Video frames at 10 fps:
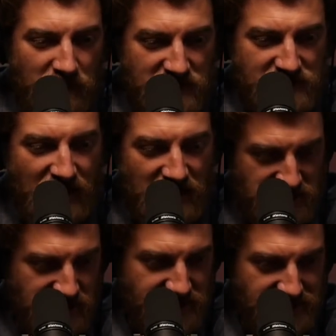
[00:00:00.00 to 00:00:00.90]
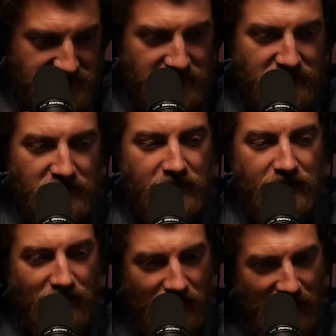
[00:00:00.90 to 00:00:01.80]
mustaches
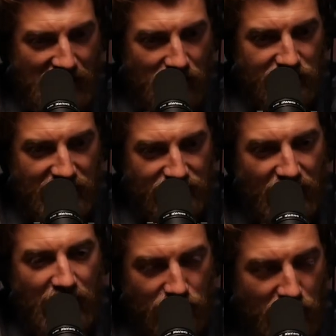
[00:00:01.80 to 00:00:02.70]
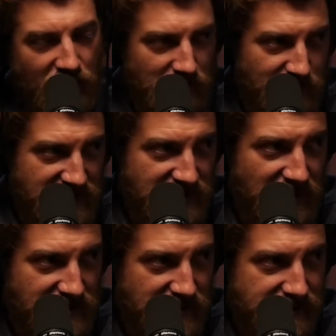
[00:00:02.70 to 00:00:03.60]
now have ironic
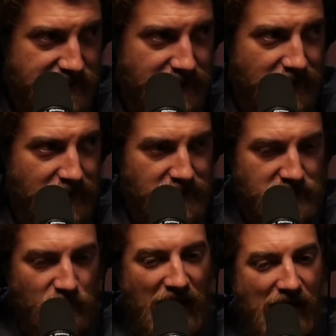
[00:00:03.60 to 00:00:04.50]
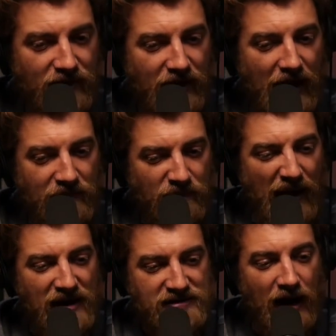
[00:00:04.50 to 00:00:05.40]
mustaches. So we haven't gotten
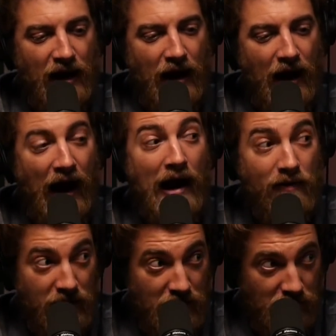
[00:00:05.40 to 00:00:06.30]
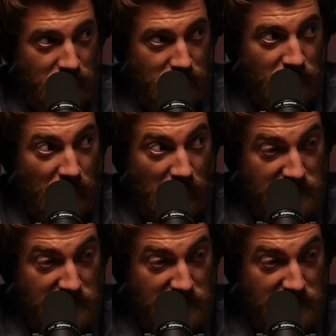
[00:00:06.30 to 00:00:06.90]
past I irony when it